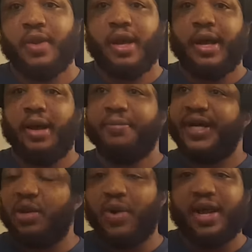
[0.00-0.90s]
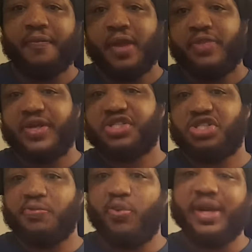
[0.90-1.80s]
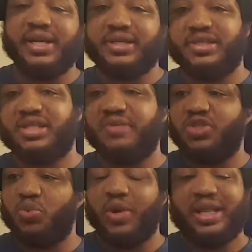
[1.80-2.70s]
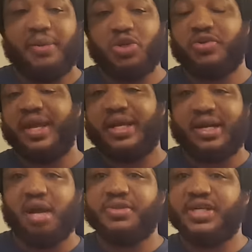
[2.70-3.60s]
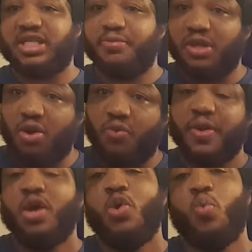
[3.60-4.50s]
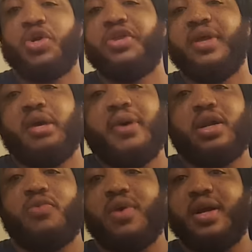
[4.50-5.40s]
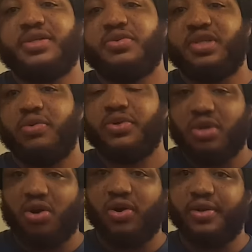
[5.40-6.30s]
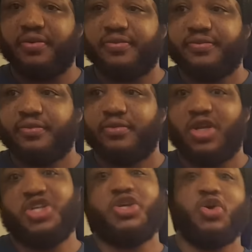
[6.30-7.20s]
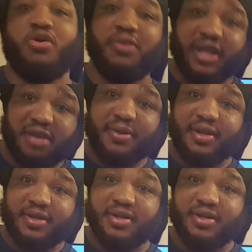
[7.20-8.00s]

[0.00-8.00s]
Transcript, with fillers: Um, but anyway, this is your boy Next Gen 720. Let me know what you think in the comment section below. What do you think about Horizon Zero Dawn? You still don't believe me?